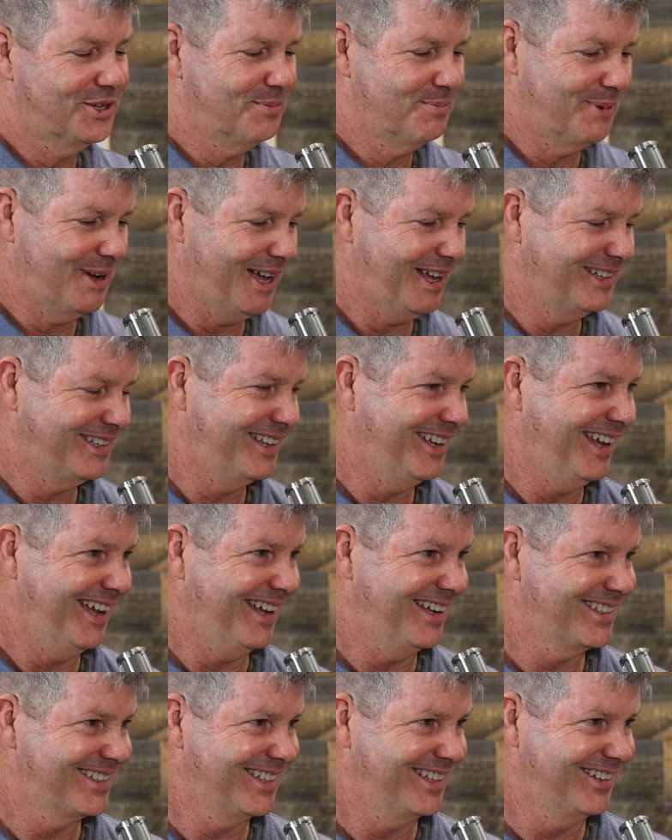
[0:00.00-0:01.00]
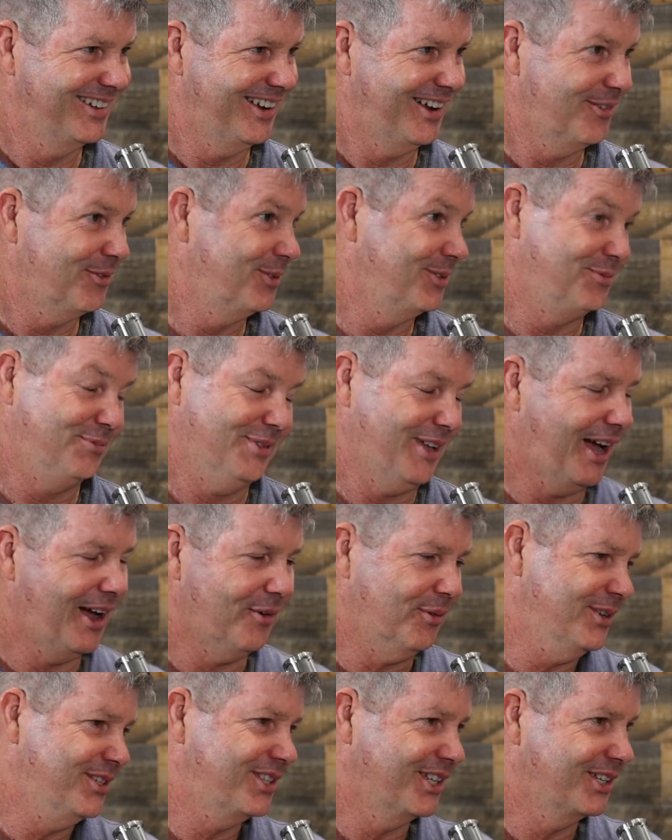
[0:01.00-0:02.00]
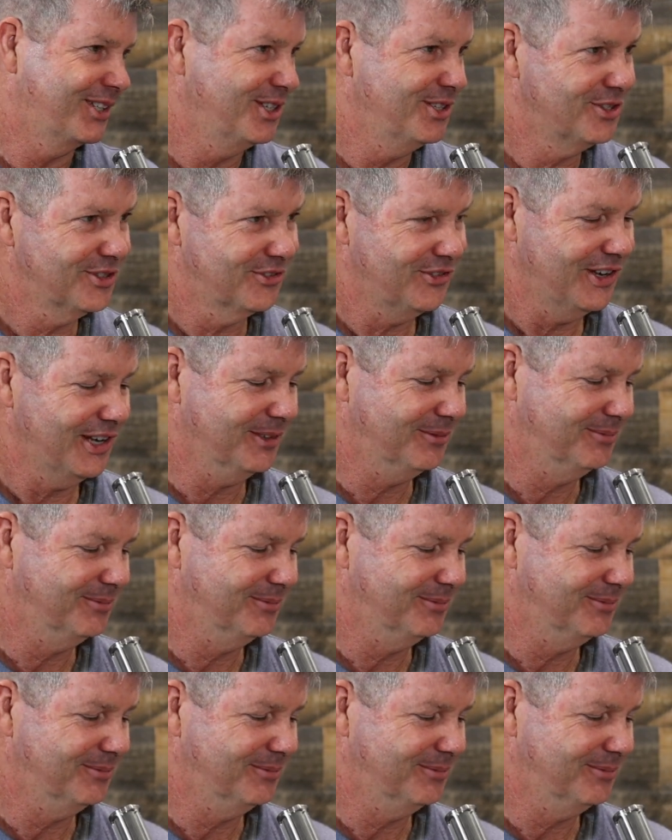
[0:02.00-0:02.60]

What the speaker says: podcast. I always think these are fun.